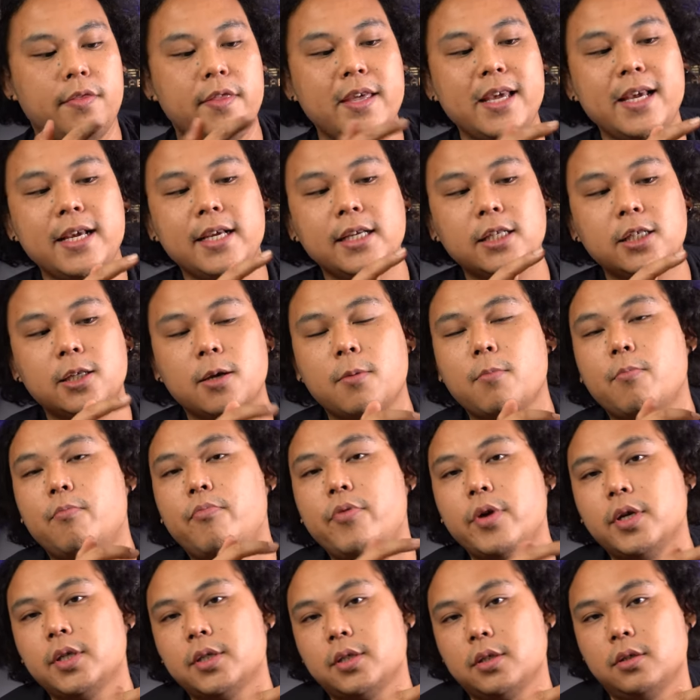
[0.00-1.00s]
These
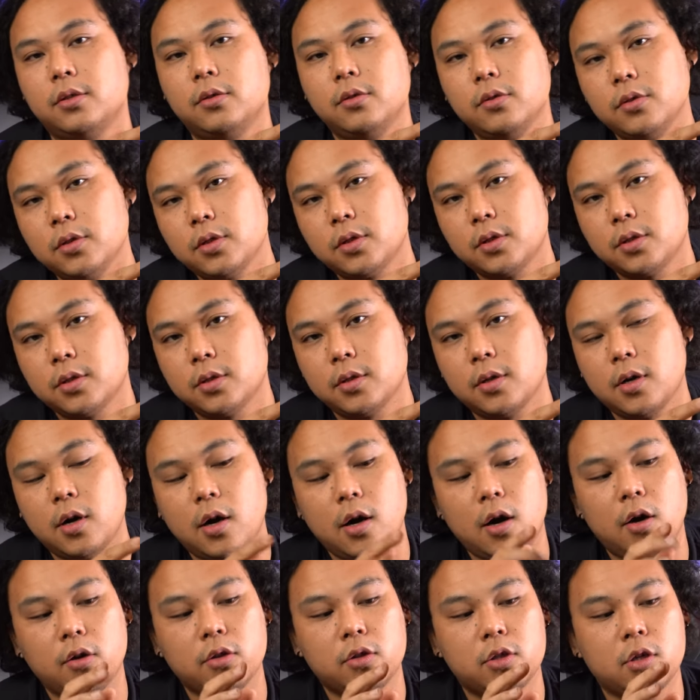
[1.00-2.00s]
bristles
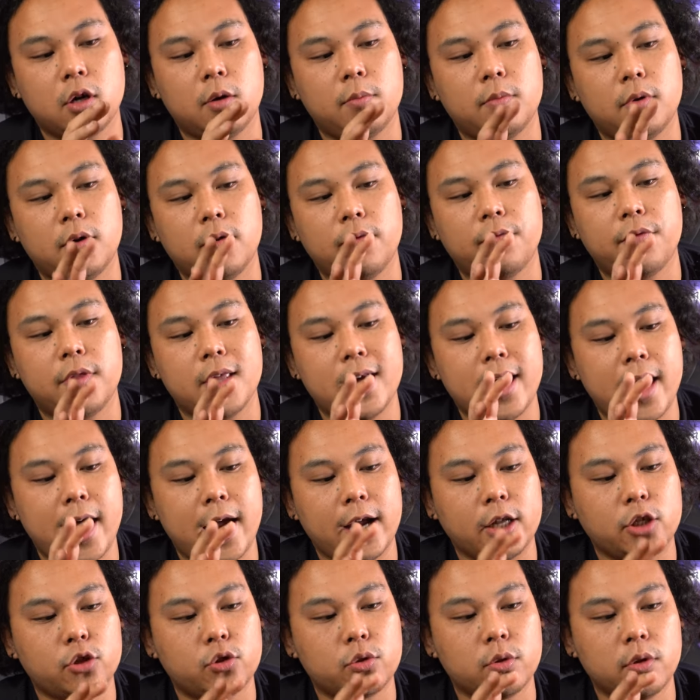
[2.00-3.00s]
on top of the
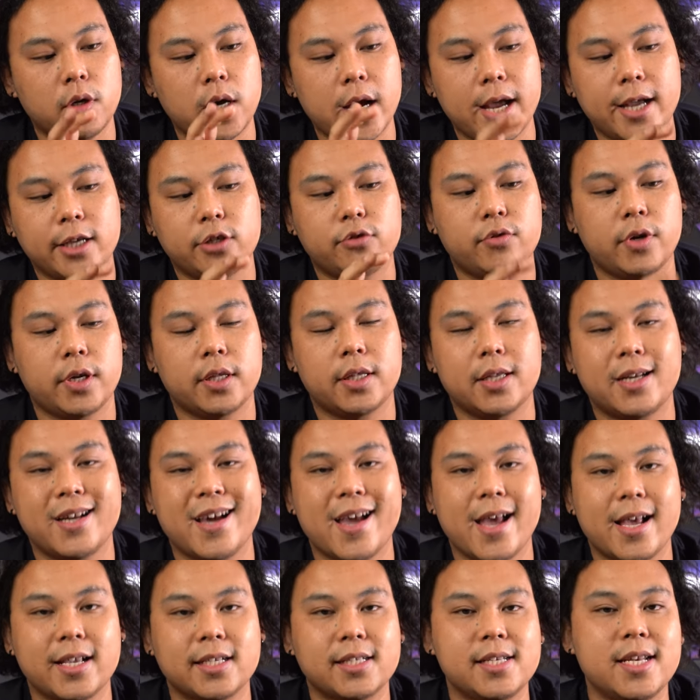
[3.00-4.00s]
actual hair
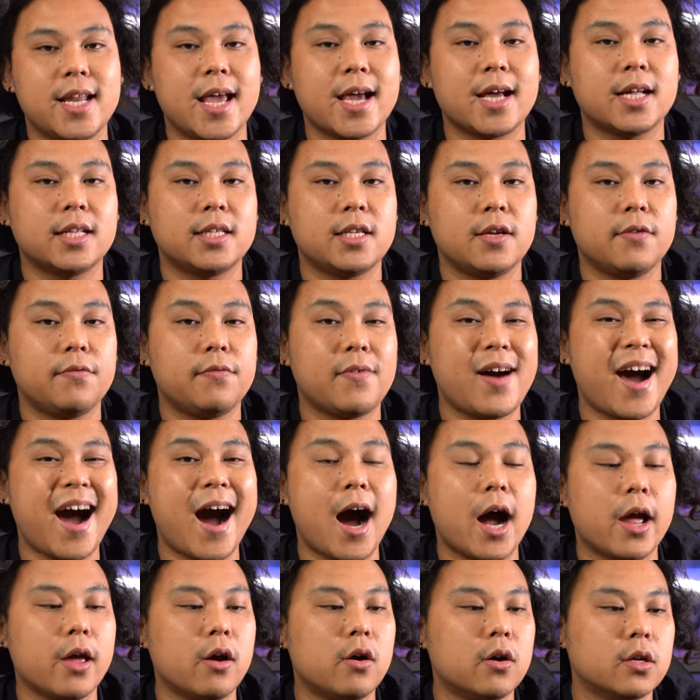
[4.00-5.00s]
straightener has negative
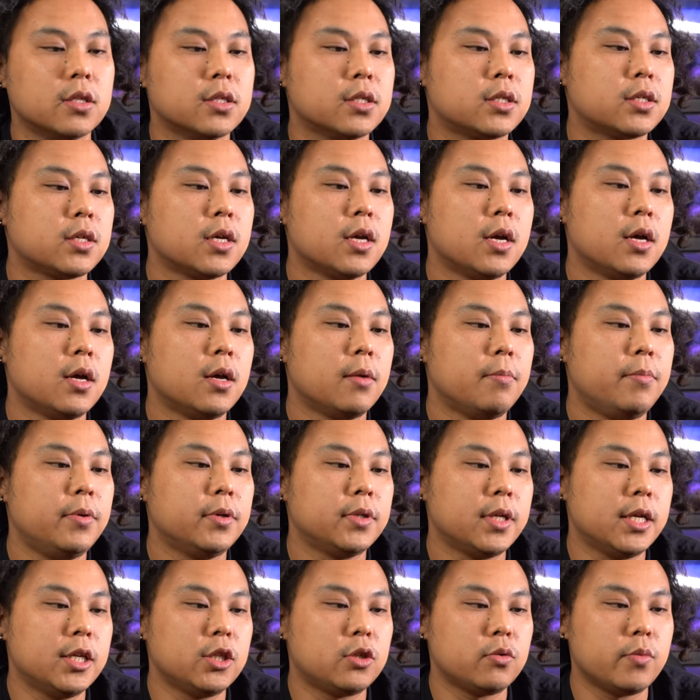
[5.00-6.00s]
ions
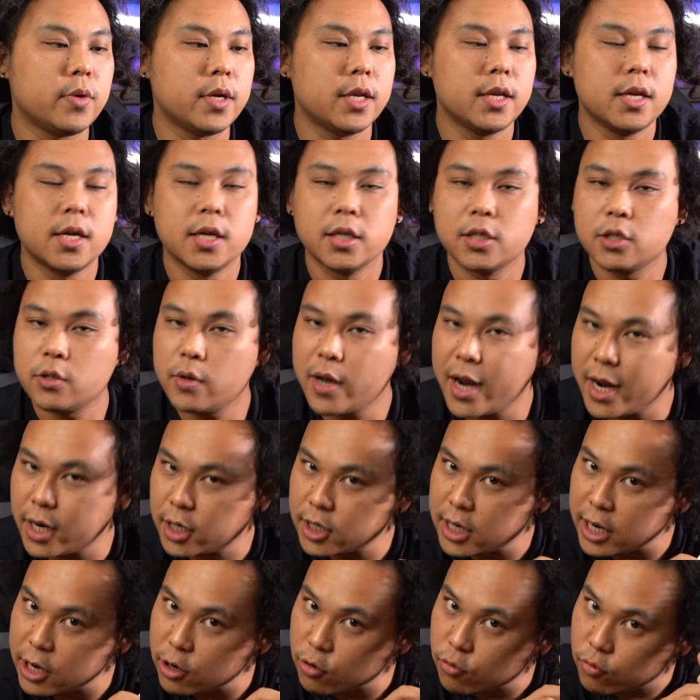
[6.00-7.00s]
built into it. So it
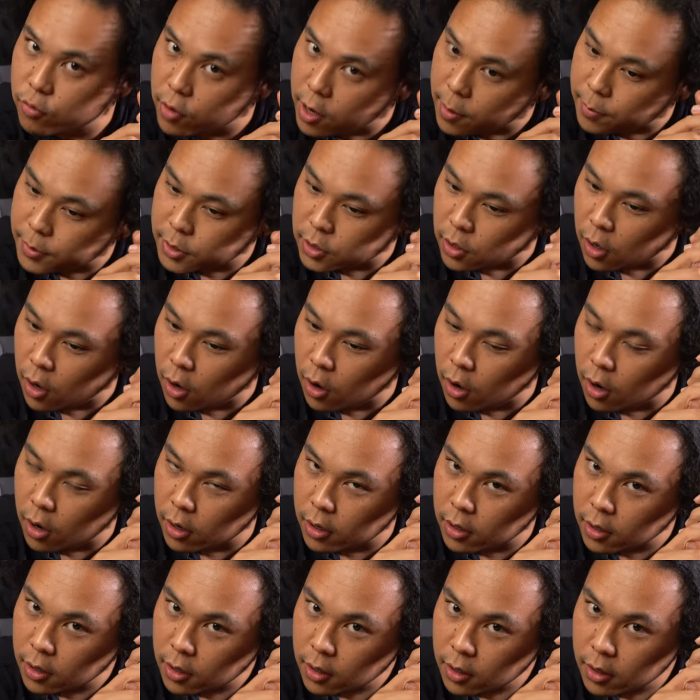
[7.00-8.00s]
actually grips
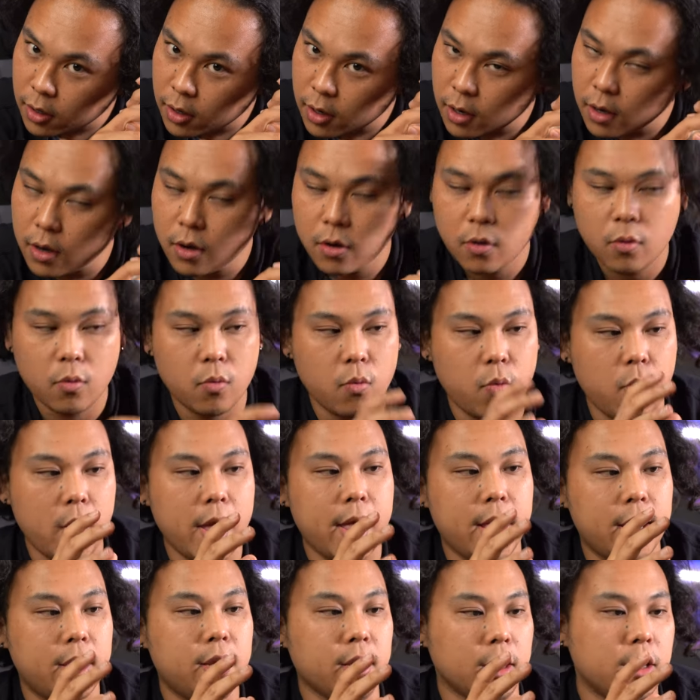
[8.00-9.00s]
on
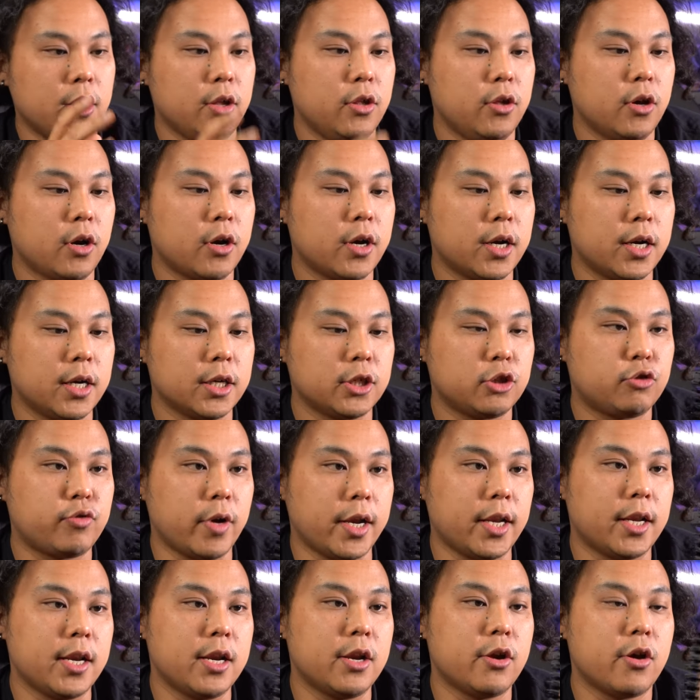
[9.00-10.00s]
when you're gonna
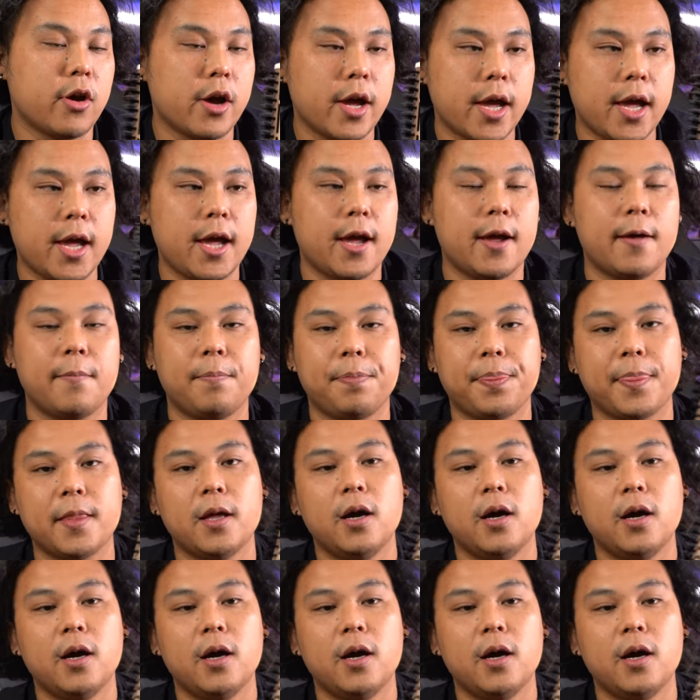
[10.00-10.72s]
straighten your hair.